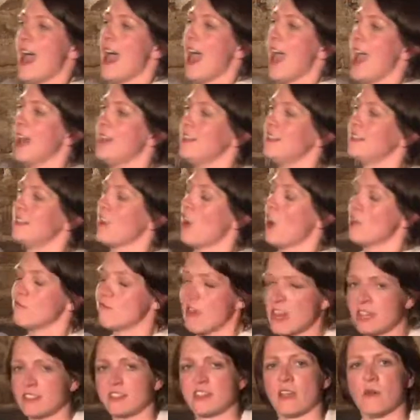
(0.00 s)
And I
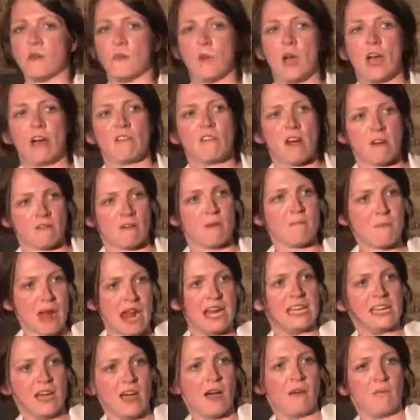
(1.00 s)
read somewhere, or rather
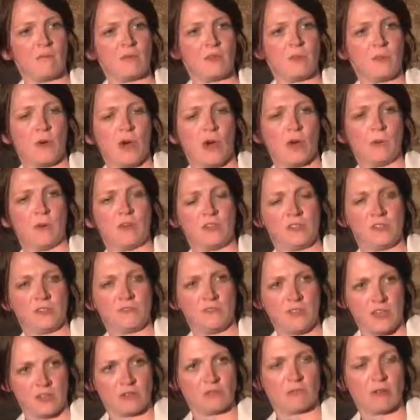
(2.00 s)
I made it up for the purpose
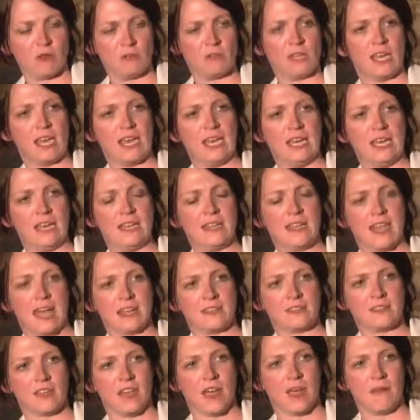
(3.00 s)
of this routine,
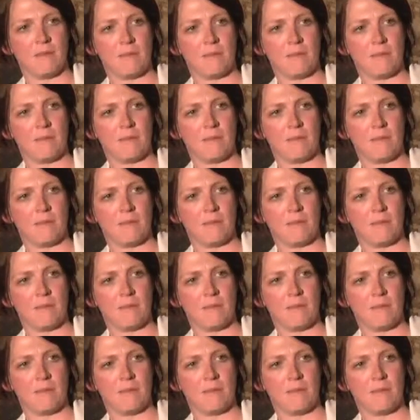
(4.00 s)
that